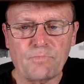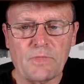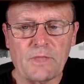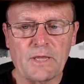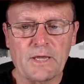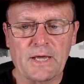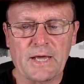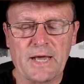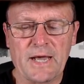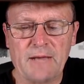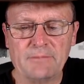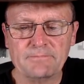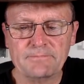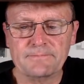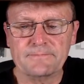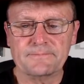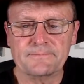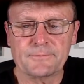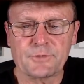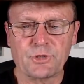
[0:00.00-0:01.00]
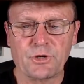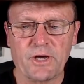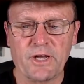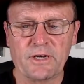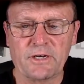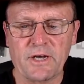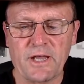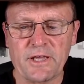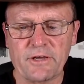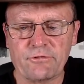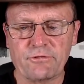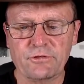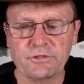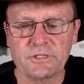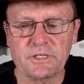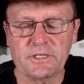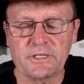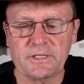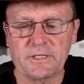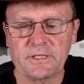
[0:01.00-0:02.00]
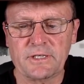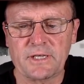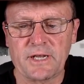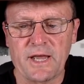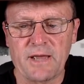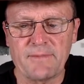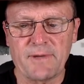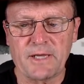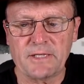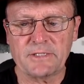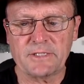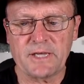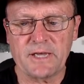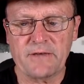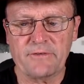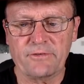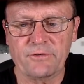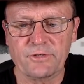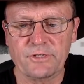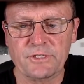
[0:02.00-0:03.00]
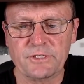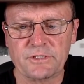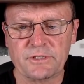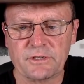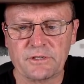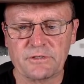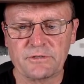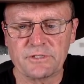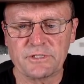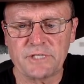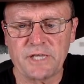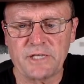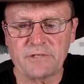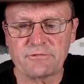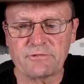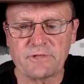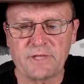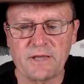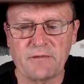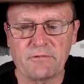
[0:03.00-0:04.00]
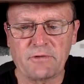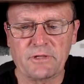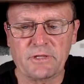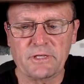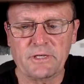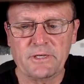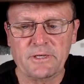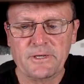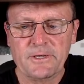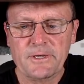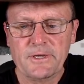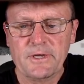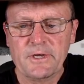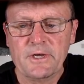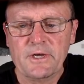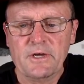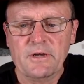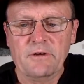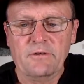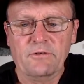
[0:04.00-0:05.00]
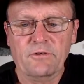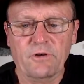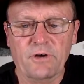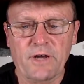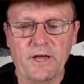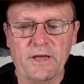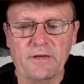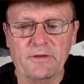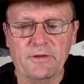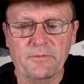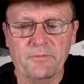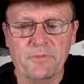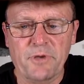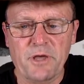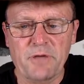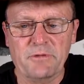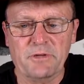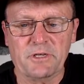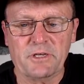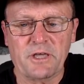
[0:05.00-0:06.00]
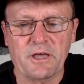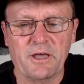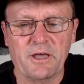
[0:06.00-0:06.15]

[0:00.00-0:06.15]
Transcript: them. Um, Toyota Land Cruiser. G'day, mate. Uh, he's, going gonna he's answering that one there. Righto, bourbon and